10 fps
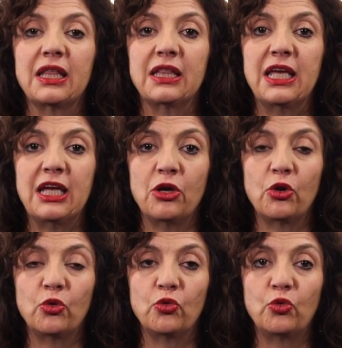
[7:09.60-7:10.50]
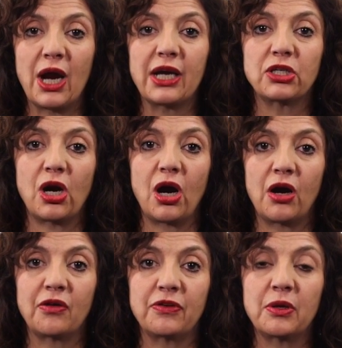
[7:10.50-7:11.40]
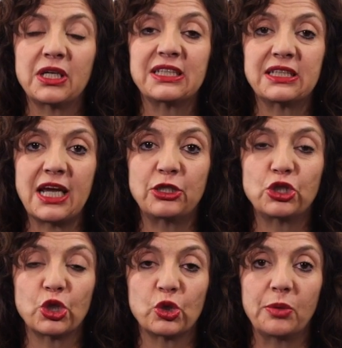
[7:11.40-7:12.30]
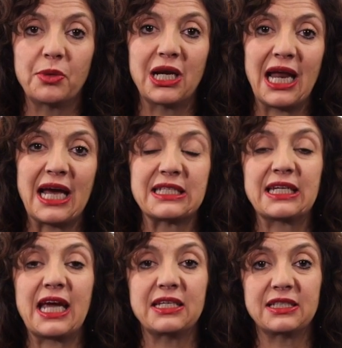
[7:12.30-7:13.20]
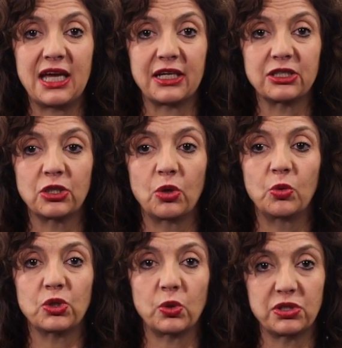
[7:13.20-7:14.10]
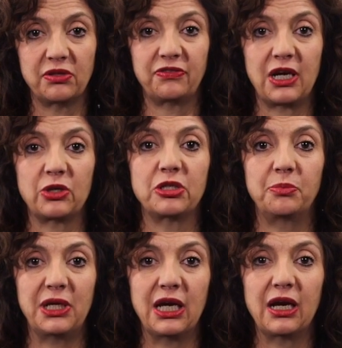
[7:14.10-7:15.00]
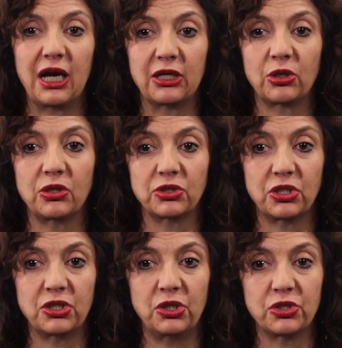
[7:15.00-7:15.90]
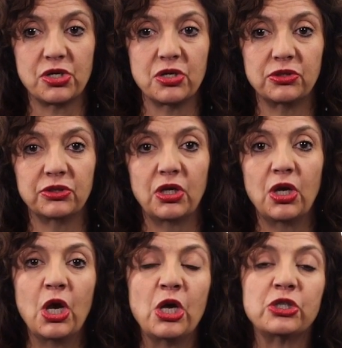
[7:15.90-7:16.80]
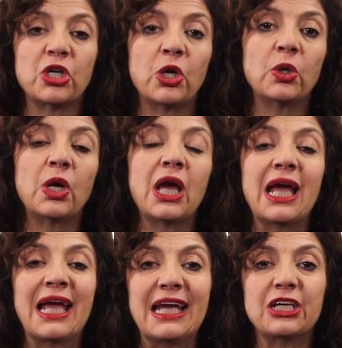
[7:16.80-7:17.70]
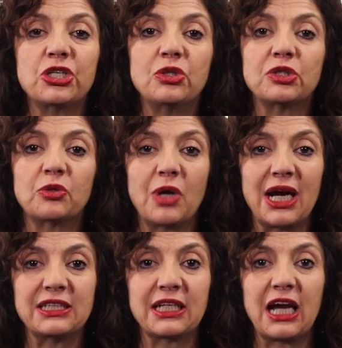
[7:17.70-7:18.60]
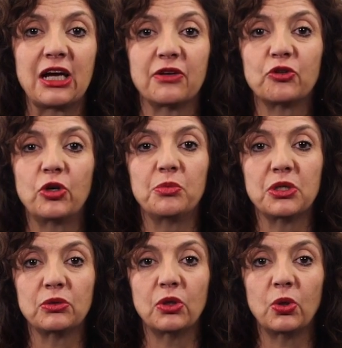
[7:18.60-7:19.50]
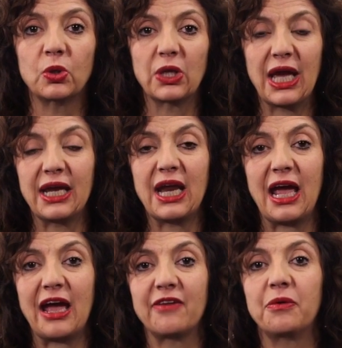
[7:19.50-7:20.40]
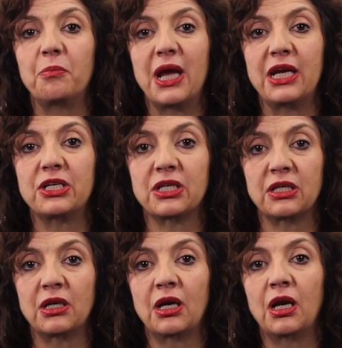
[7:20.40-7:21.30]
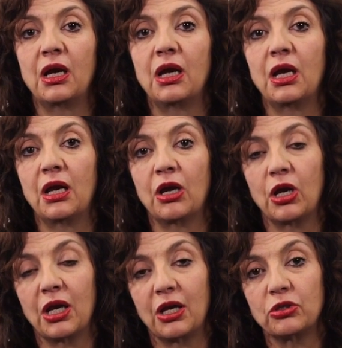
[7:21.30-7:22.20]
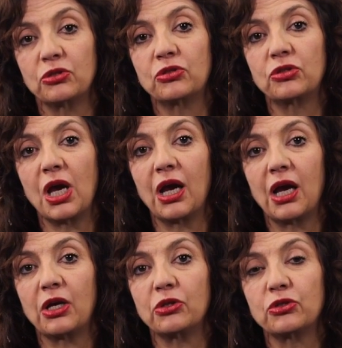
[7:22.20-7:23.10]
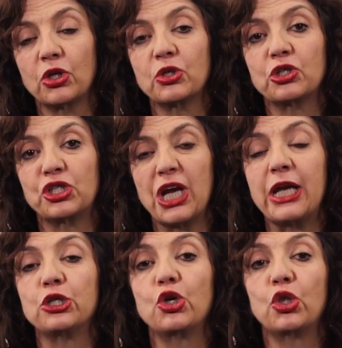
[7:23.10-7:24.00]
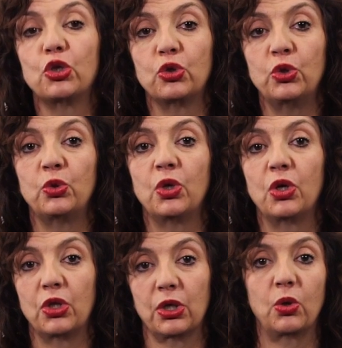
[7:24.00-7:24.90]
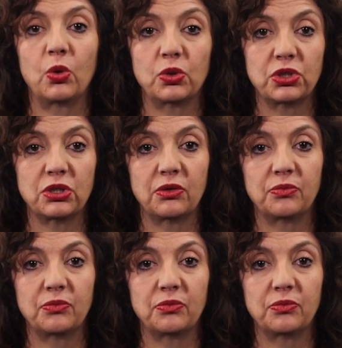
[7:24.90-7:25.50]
the right of states to criminalize gay sex was also found to be unconstitutional. So issues arising out of criminal law can have major social change through the courts.